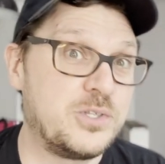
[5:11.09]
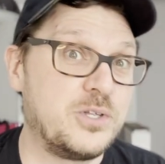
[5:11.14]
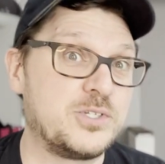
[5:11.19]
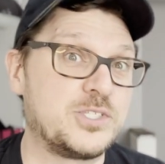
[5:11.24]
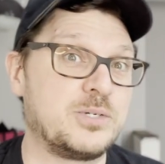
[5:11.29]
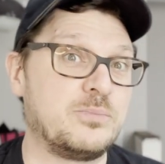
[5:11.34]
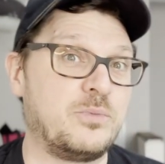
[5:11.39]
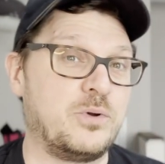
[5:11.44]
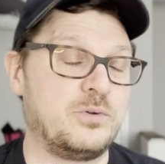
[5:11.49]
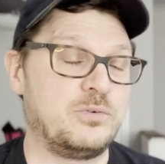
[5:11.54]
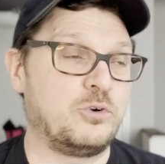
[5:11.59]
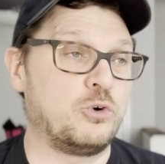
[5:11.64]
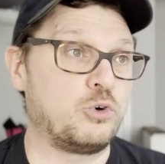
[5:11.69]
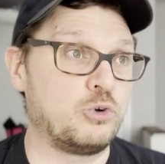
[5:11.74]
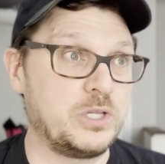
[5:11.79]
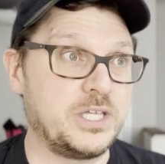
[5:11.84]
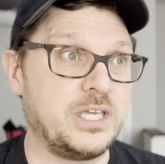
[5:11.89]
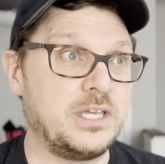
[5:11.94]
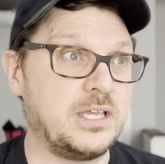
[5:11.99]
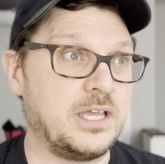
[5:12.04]
There's some
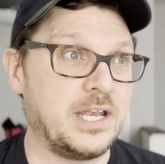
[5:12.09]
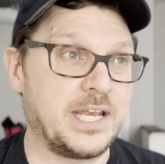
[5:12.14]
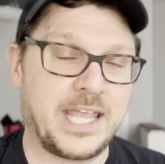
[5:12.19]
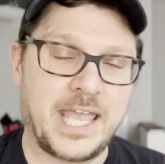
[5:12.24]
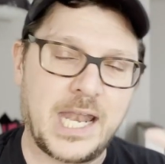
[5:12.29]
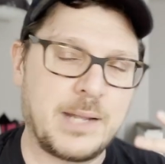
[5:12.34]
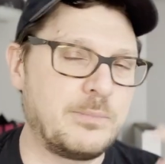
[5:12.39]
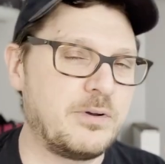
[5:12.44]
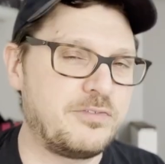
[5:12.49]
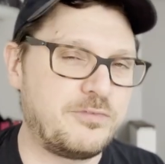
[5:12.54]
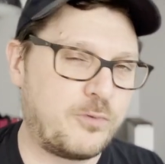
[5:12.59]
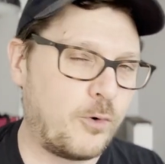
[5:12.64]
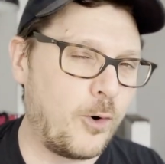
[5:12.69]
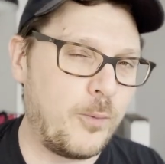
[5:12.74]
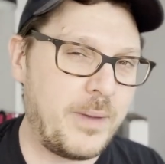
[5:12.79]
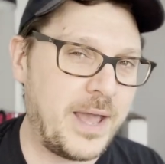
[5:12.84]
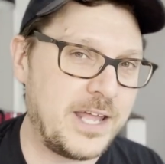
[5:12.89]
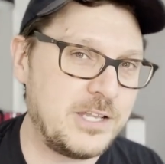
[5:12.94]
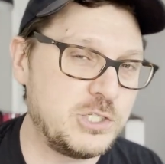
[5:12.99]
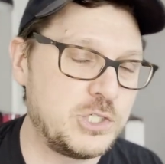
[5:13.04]
early, and again, I'm a
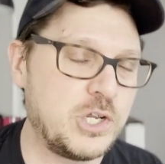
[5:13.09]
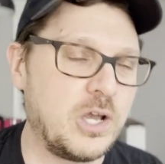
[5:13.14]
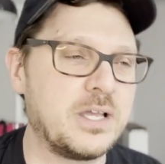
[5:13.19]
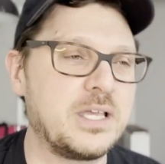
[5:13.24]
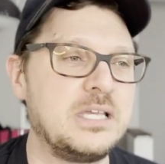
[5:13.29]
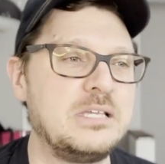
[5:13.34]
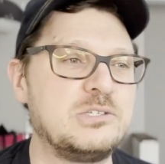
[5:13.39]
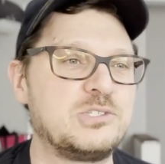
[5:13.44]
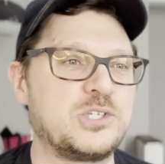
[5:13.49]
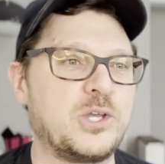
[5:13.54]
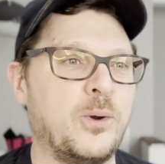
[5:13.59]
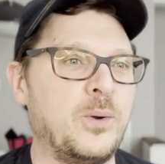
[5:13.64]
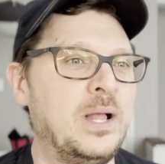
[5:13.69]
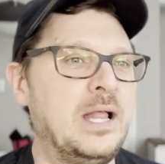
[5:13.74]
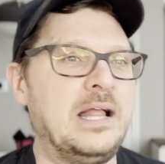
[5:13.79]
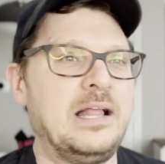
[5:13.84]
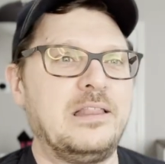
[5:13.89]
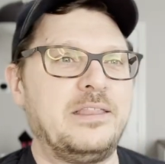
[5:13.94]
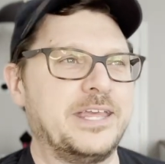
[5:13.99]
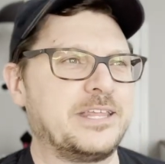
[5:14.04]
format junkie. So
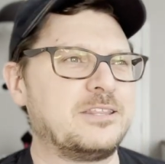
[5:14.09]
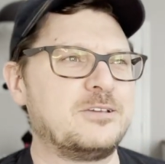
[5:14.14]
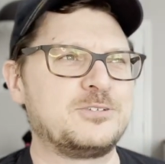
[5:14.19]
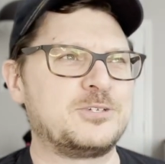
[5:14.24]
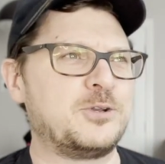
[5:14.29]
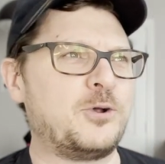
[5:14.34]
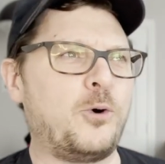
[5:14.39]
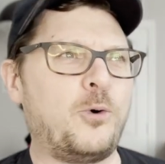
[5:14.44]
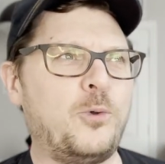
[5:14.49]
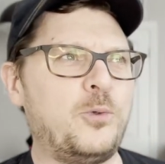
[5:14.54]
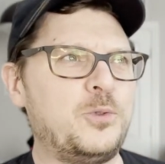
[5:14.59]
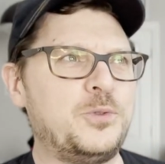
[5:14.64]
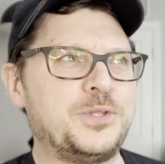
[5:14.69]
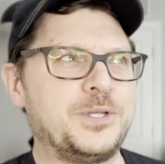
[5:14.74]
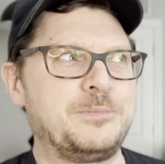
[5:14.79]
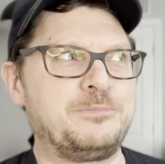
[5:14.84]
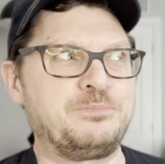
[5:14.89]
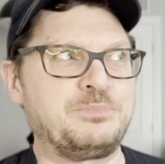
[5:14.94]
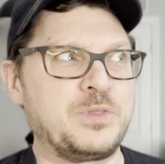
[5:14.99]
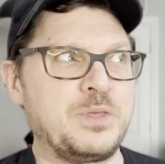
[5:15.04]
like there's an
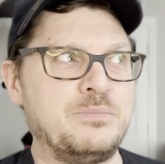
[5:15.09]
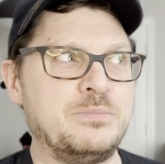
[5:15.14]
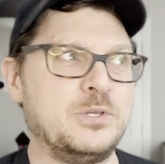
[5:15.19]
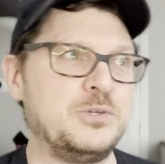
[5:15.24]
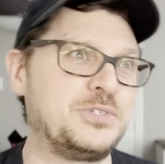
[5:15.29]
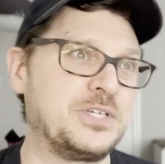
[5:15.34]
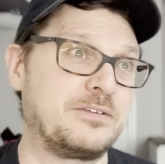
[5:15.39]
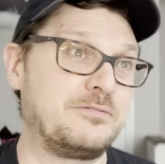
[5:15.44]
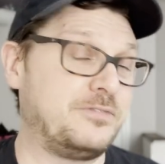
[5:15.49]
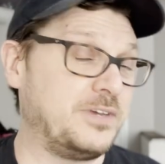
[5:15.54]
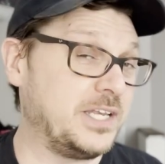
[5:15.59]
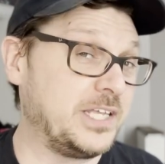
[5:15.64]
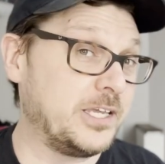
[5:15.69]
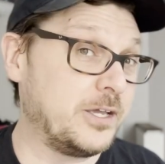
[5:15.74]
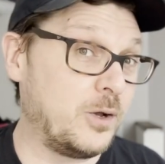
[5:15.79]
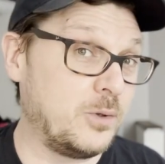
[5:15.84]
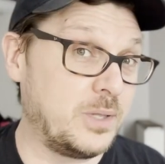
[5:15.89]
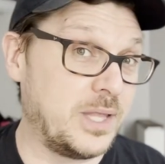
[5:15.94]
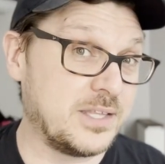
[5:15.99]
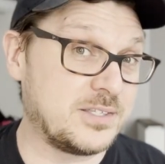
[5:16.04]
old music
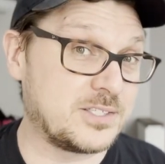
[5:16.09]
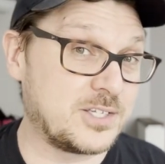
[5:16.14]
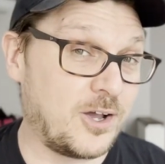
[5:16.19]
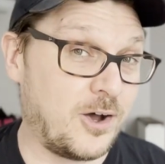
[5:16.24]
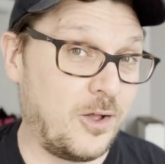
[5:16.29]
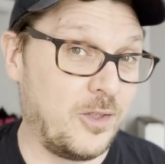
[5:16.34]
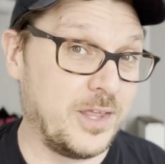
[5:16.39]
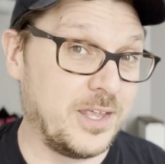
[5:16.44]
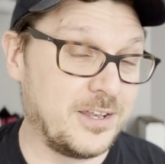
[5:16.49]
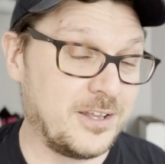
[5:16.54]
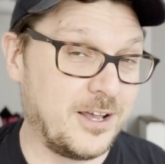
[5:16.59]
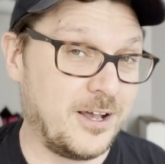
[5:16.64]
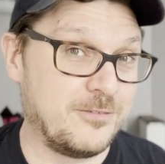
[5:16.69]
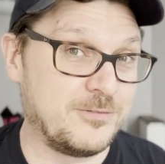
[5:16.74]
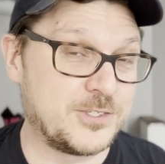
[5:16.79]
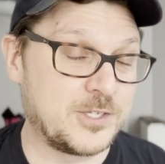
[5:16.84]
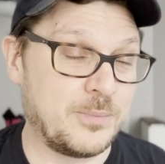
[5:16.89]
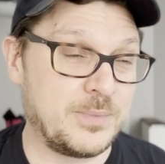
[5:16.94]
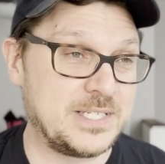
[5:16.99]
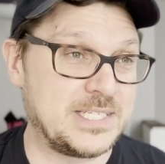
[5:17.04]
video, let's call it,
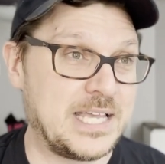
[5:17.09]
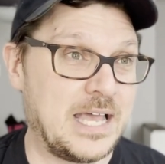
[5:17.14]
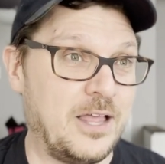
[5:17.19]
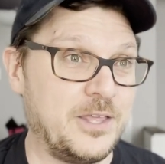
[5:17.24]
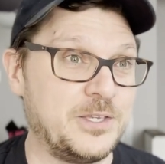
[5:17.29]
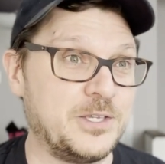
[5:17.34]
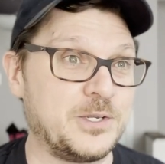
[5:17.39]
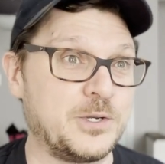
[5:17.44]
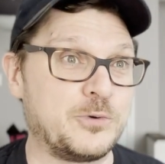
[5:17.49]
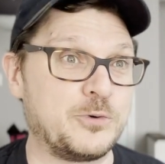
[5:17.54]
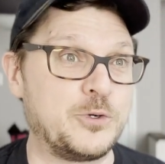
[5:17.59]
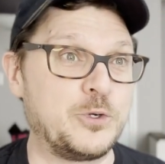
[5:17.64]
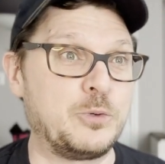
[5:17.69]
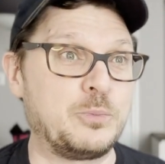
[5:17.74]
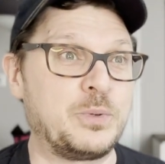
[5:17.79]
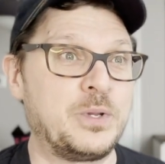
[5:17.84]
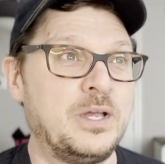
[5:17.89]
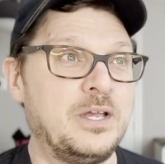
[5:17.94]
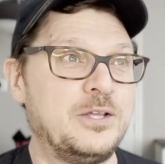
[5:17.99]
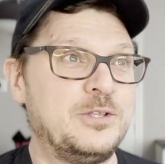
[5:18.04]
of some Italian
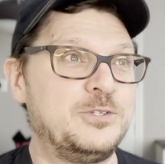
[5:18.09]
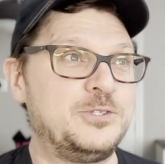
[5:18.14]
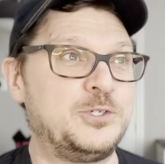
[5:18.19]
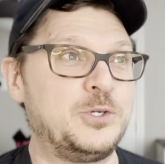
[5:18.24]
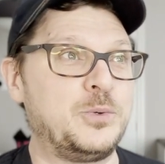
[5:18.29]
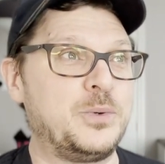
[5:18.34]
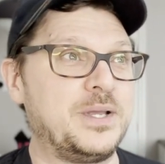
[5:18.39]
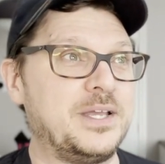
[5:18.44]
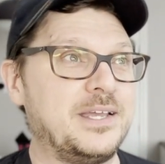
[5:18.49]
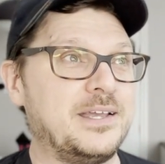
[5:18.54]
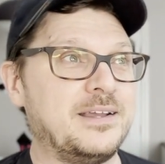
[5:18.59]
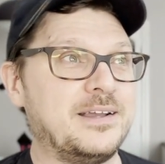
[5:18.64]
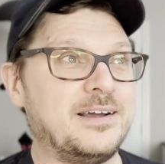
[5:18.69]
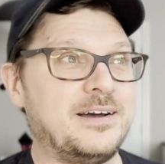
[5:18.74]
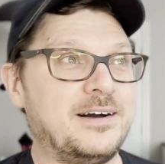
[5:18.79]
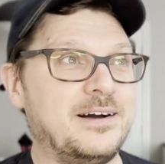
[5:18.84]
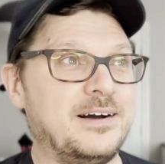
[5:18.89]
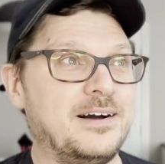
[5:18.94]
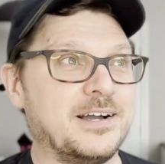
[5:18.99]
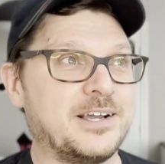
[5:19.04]
group doing
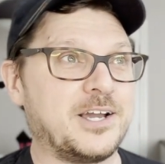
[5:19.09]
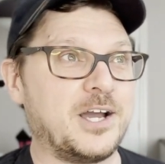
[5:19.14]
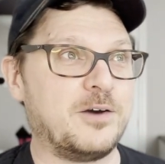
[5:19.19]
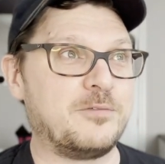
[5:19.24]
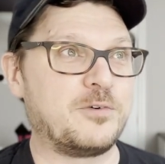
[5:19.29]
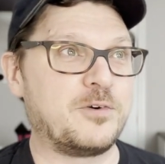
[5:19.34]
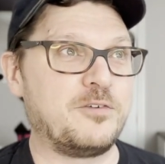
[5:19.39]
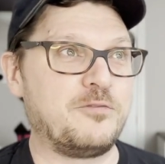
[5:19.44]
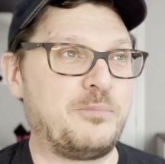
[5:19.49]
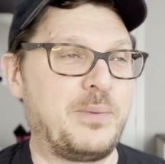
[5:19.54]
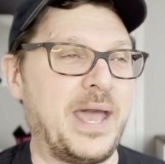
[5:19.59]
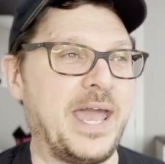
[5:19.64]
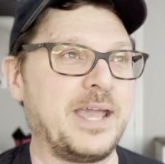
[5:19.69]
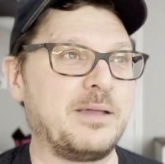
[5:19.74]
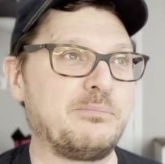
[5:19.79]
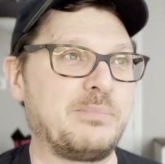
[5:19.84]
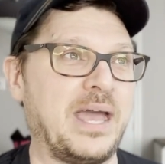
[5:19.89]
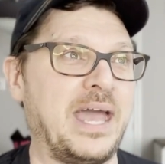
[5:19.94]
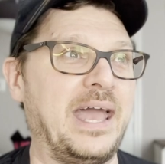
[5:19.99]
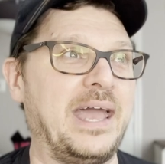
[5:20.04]
a cover of
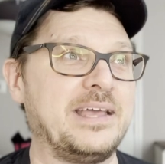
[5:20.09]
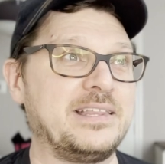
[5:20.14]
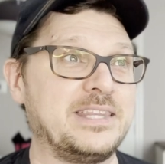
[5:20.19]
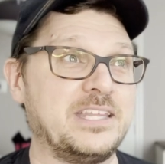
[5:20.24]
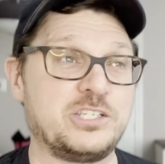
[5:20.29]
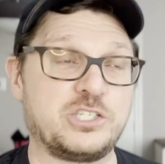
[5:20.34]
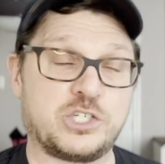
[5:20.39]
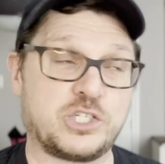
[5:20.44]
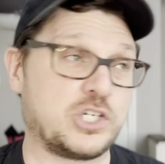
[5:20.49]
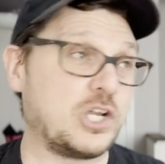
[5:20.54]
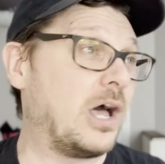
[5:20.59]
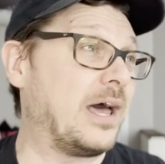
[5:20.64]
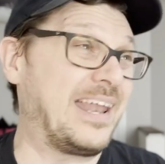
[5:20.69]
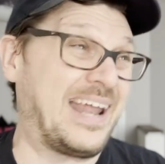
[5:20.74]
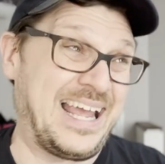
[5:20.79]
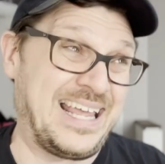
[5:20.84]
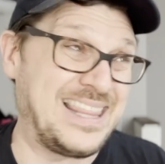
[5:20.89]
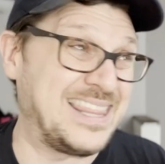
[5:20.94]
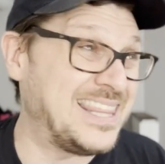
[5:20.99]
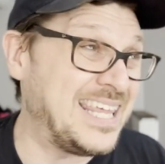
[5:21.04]
Bang Bang that
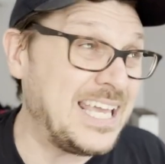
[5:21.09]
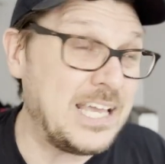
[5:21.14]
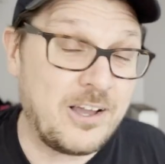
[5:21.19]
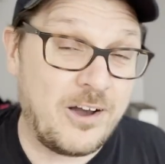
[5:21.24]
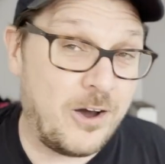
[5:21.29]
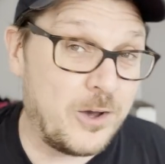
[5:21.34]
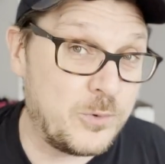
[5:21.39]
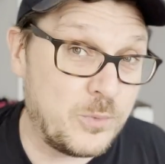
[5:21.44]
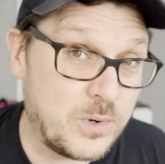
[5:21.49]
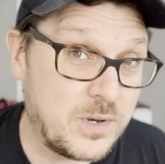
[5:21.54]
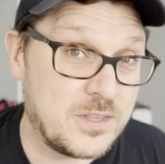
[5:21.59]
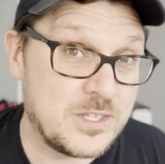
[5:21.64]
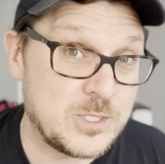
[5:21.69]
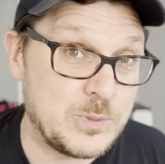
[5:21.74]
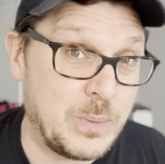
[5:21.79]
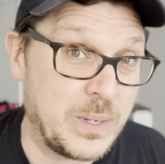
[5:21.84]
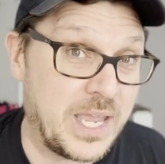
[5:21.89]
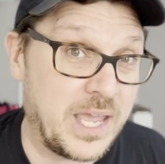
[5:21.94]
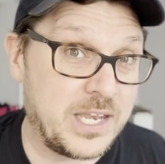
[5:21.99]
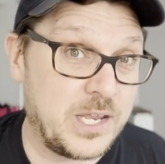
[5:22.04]
shot, I think, on one of the
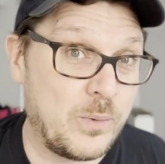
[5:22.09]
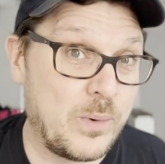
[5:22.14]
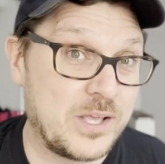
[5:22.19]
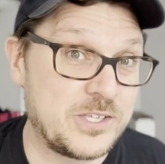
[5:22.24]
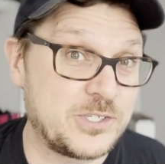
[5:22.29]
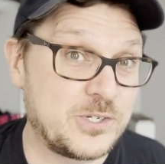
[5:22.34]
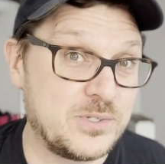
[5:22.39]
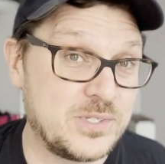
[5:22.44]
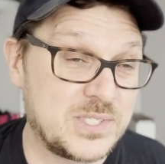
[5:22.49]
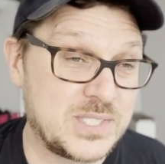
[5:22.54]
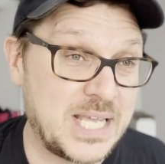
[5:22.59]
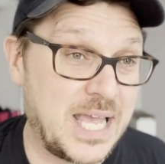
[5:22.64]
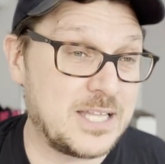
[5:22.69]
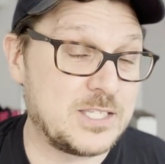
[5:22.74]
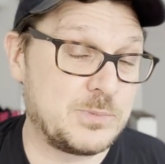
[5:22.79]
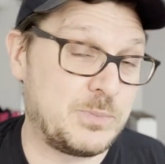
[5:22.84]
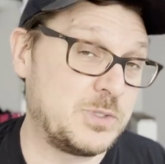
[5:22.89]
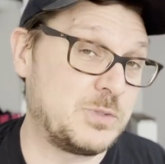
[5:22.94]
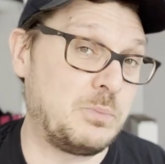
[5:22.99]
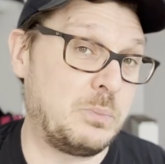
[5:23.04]
Spaghetti Western
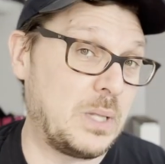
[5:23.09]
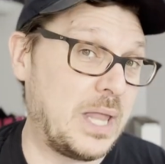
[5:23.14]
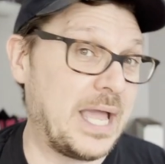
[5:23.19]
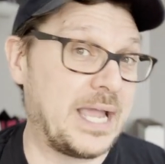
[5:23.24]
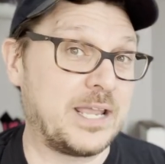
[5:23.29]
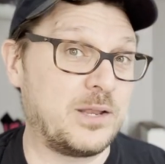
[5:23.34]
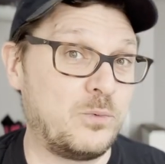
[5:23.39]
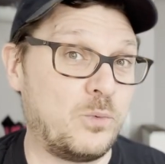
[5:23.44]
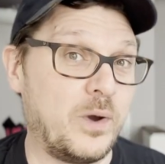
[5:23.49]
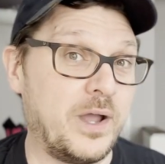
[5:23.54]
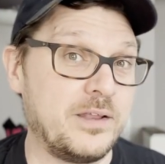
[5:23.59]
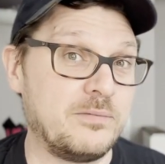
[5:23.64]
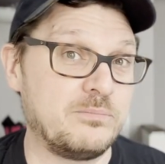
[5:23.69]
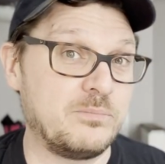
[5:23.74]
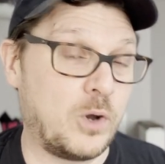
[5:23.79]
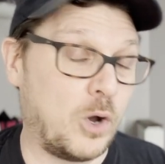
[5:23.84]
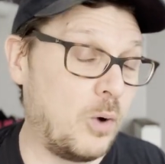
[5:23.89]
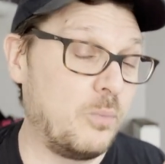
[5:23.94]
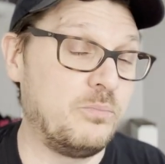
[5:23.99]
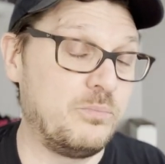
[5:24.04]
sets, but it's black and white
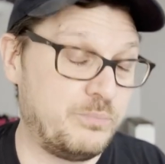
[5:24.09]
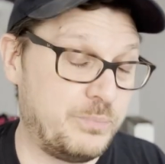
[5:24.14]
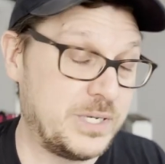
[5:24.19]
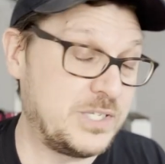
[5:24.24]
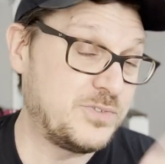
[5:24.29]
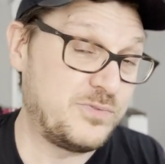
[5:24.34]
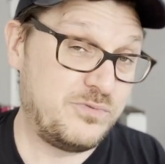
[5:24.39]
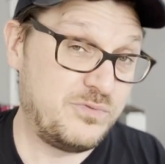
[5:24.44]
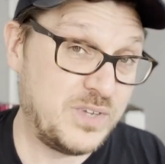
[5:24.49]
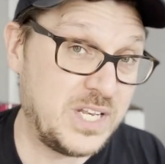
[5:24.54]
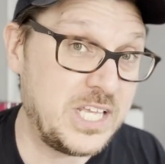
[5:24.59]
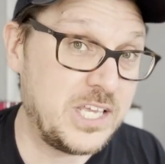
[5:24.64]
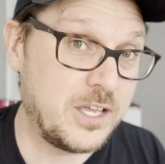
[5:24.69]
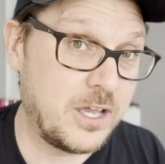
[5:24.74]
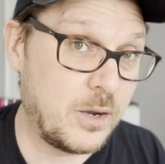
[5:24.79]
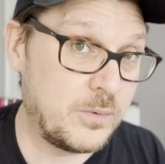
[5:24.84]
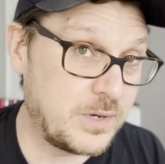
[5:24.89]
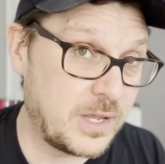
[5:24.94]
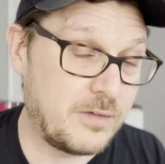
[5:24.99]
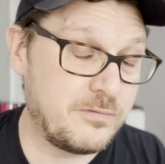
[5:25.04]
home, but it's
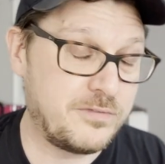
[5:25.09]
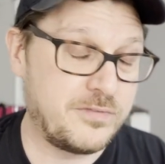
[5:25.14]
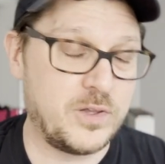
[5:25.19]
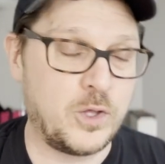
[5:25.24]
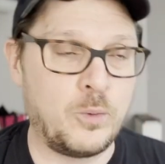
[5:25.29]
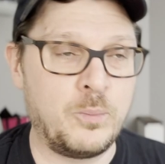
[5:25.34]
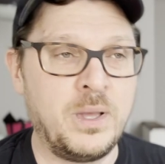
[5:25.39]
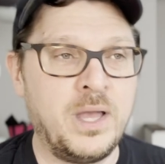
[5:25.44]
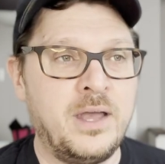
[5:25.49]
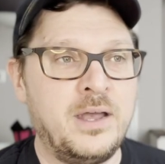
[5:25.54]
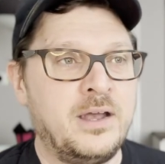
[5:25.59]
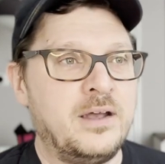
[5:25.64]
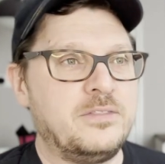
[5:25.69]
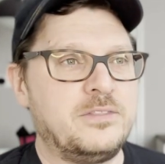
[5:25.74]
video, not film.